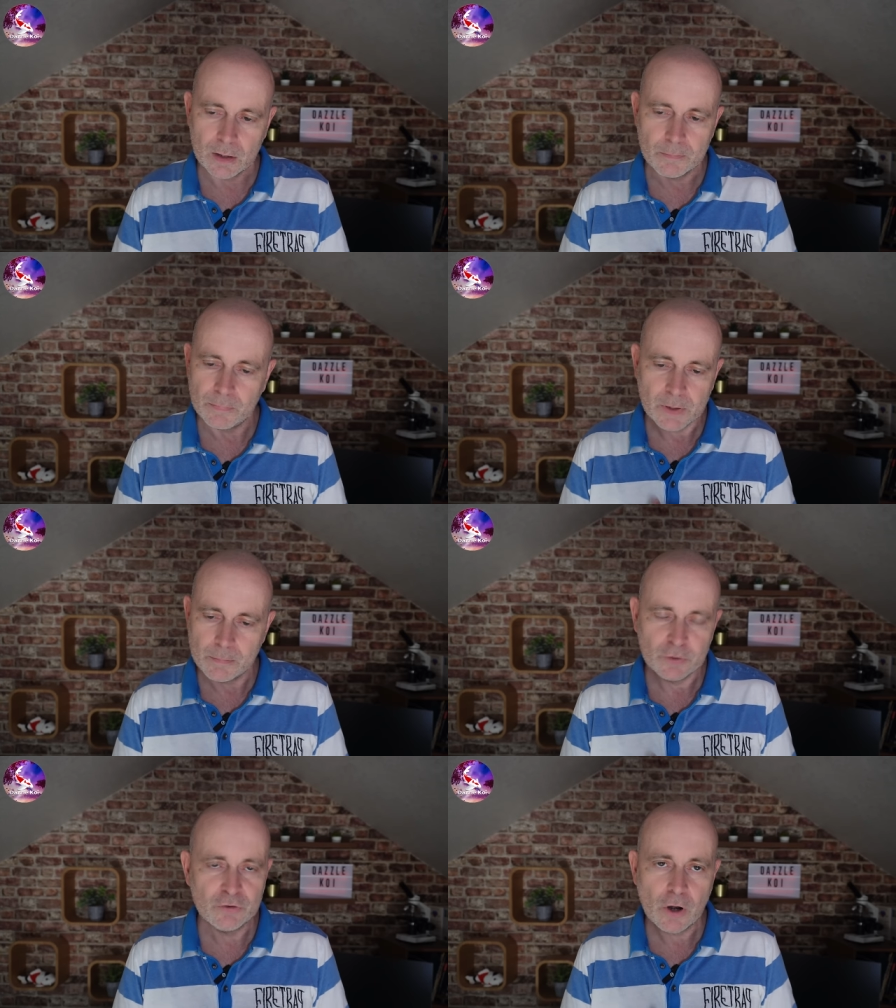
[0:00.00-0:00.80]
The
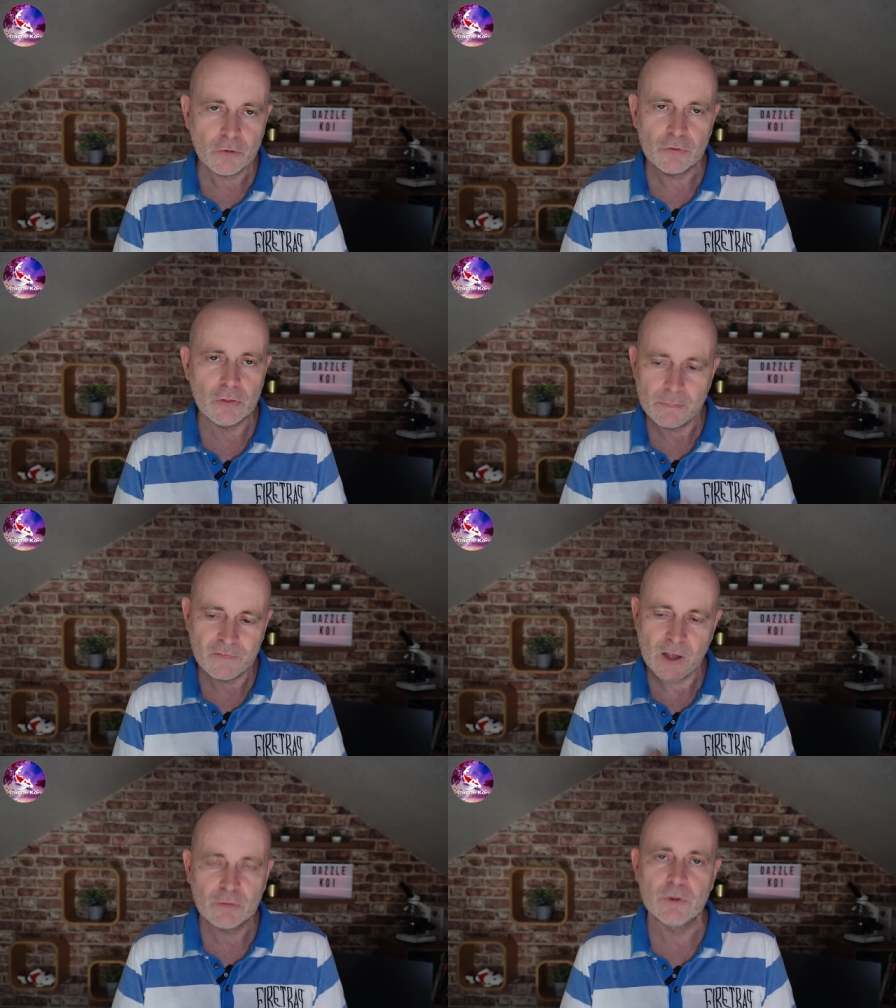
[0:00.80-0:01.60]

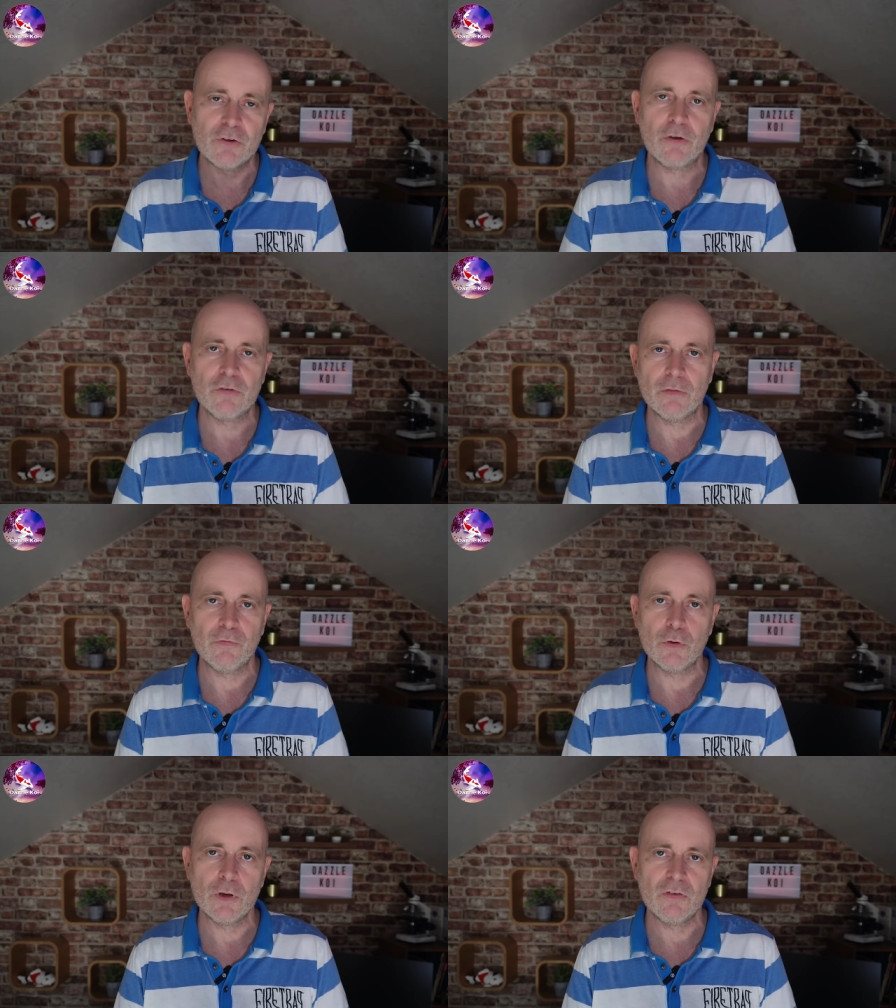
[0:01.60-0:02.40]
vast majority of the
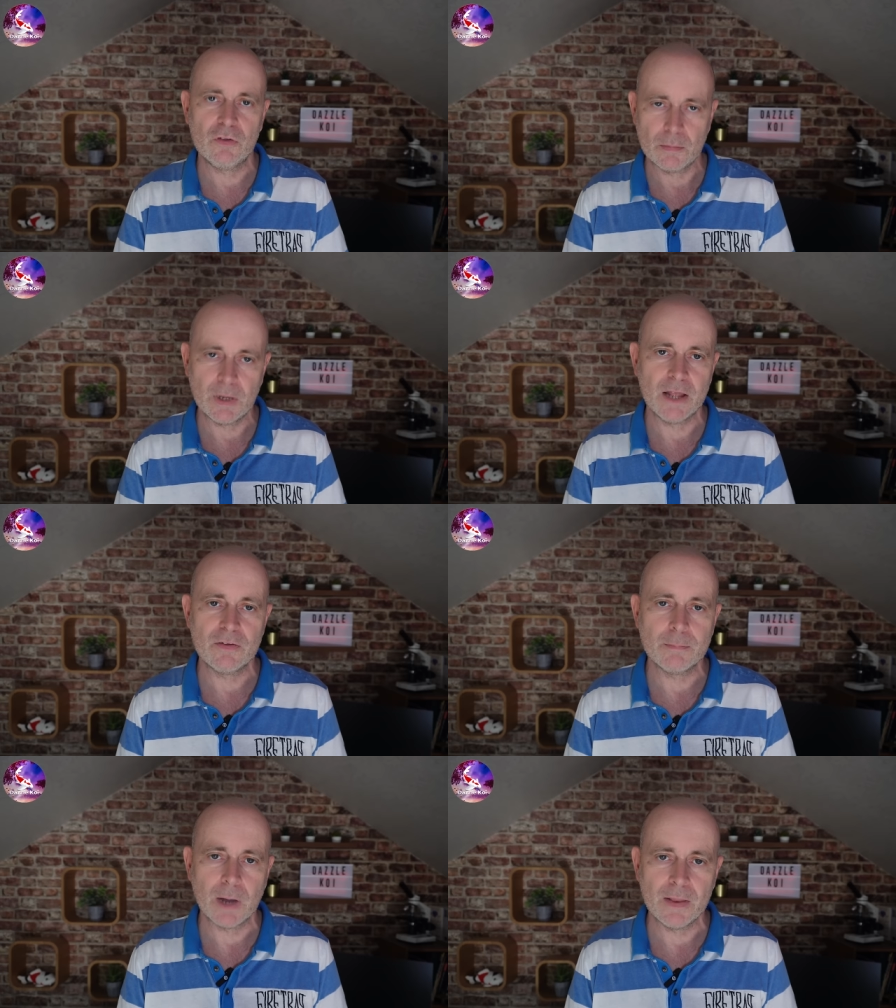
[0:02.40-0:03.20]
food is
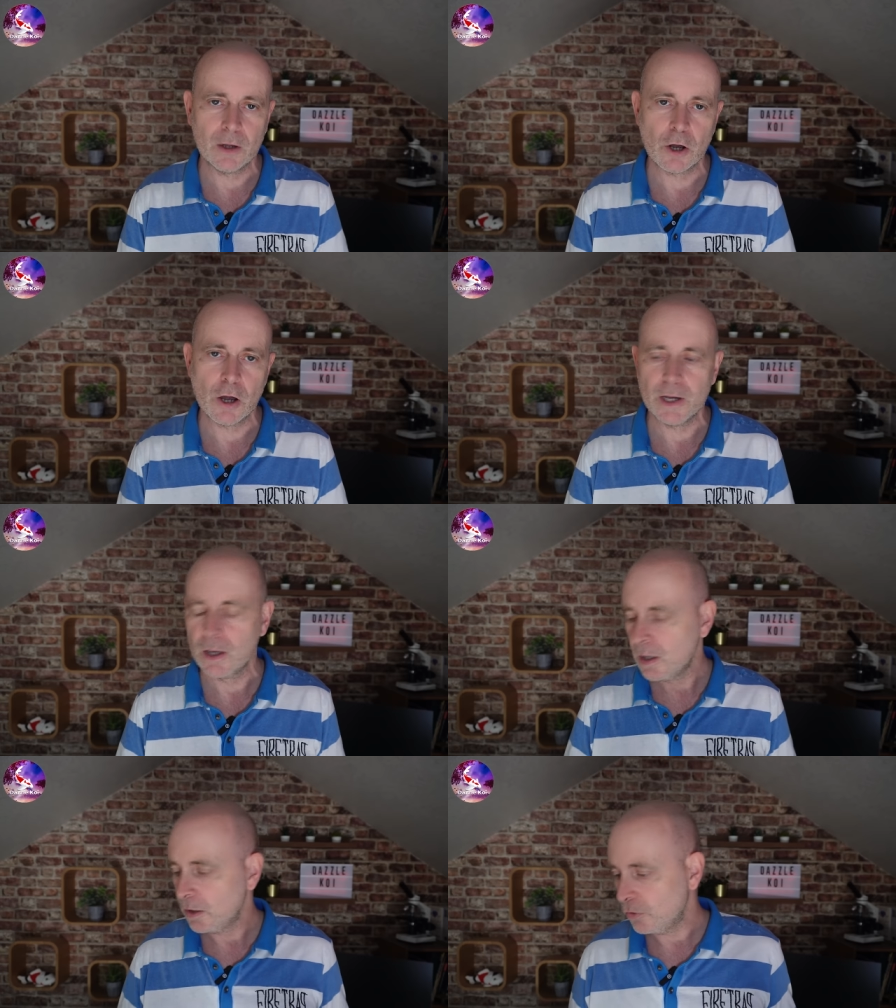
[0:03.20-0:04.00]
assimilated by the koi,
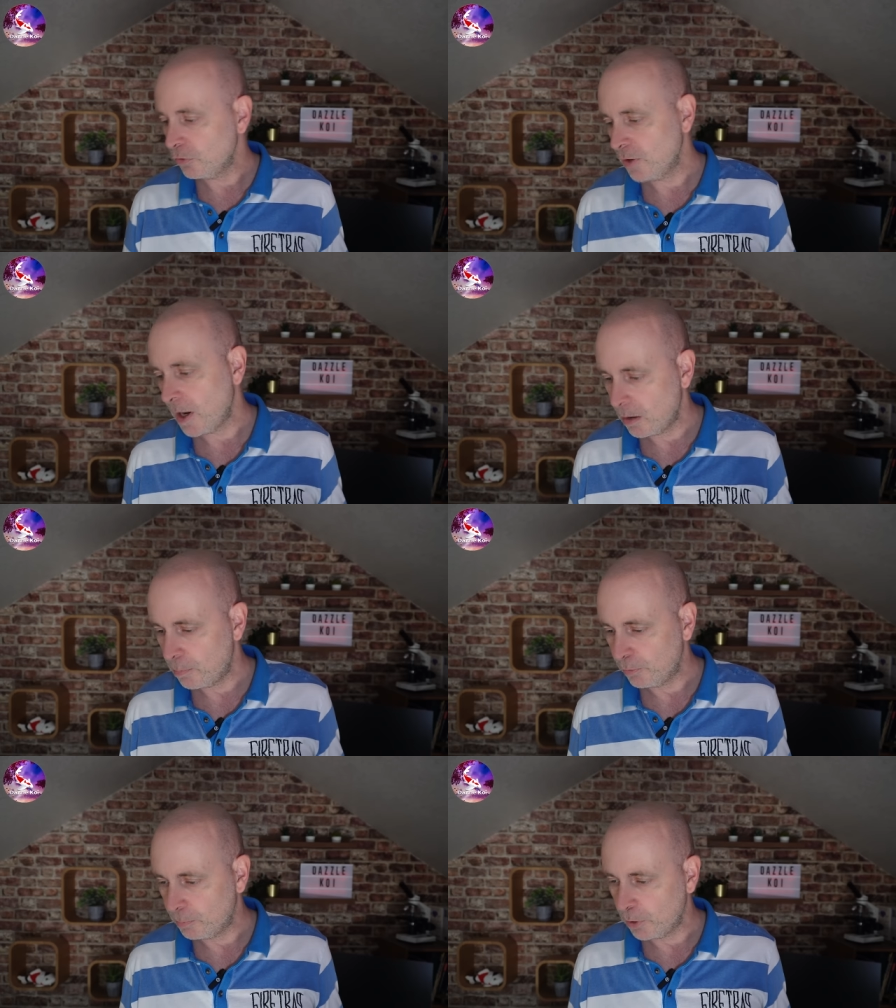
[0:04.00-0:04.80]
doesn't end
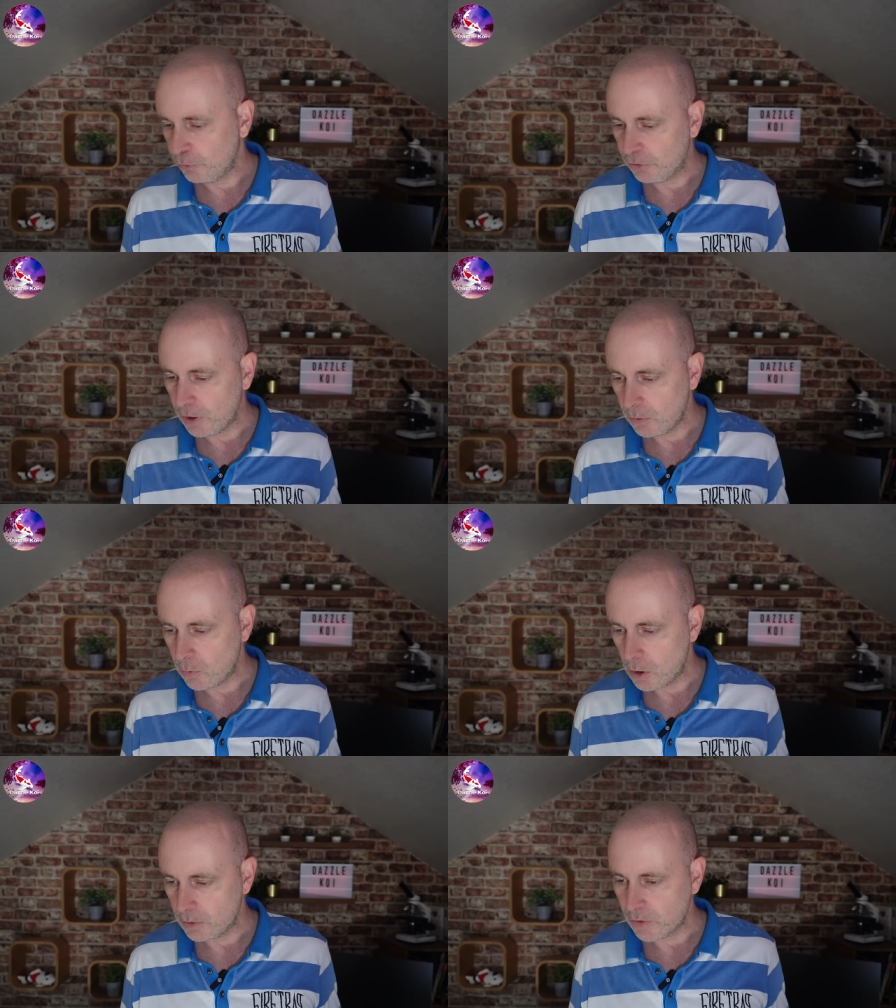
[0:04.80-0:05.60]
up as pollution in
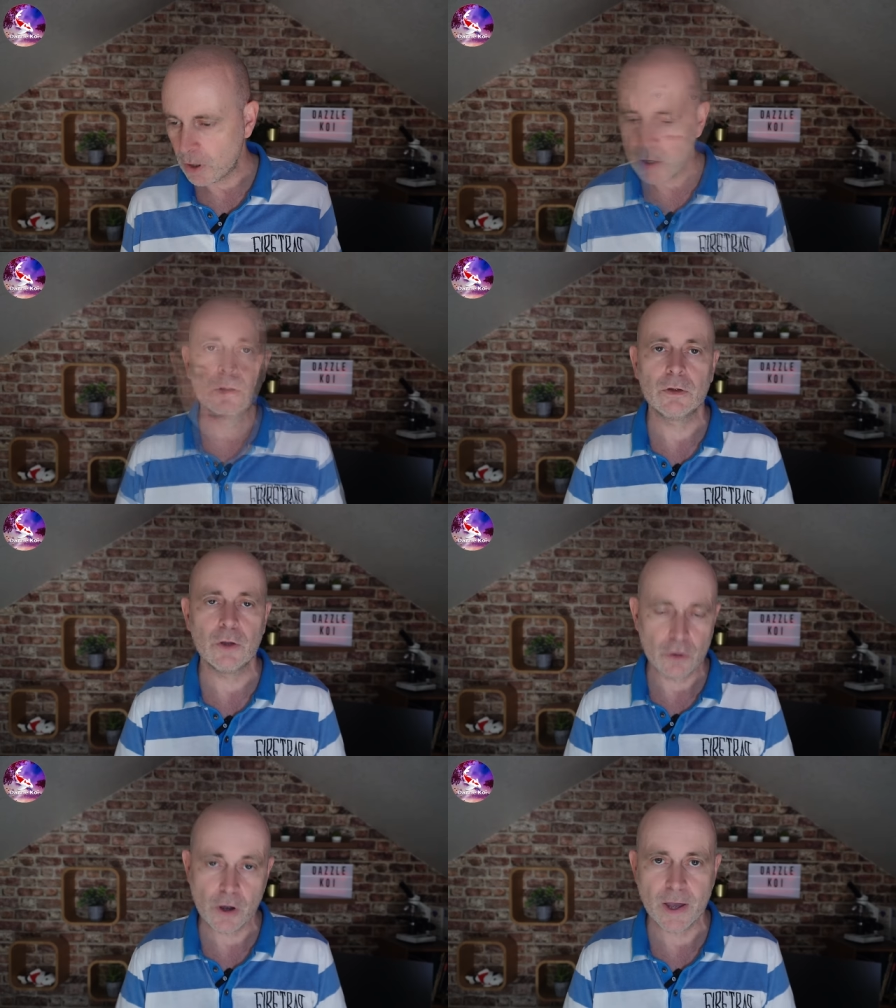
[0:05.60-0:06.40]
your water.
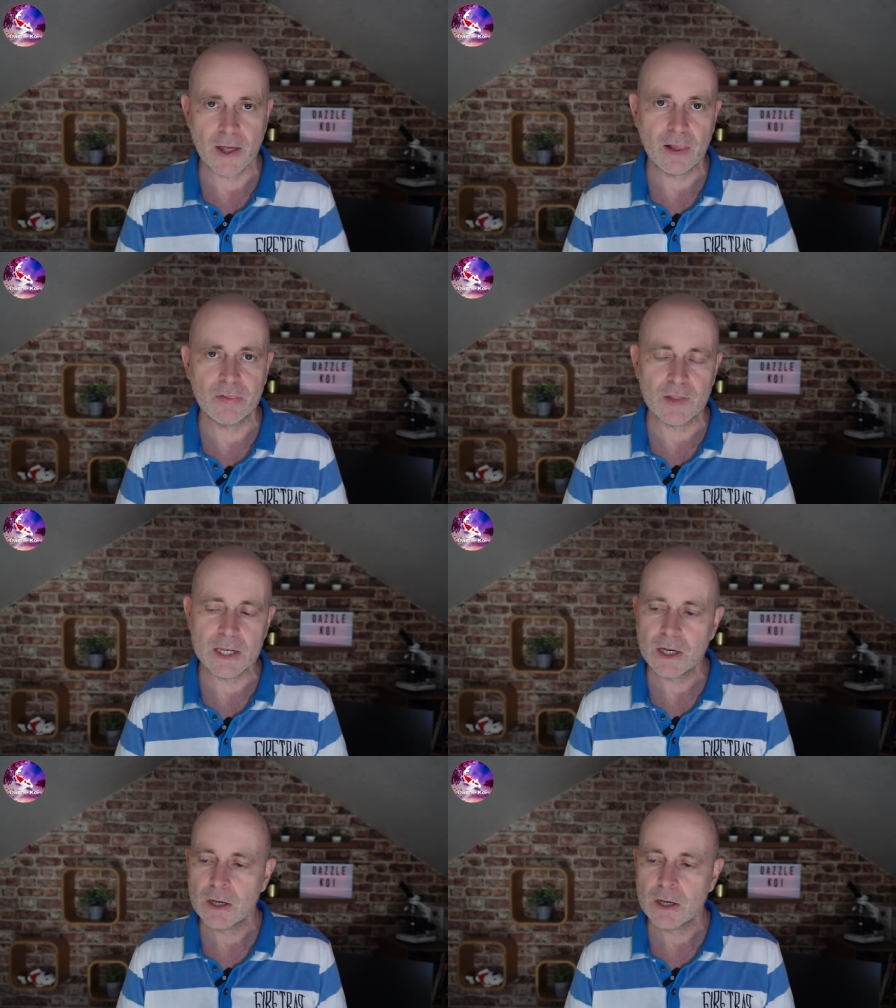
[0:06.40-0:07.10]
Your koi are healthy,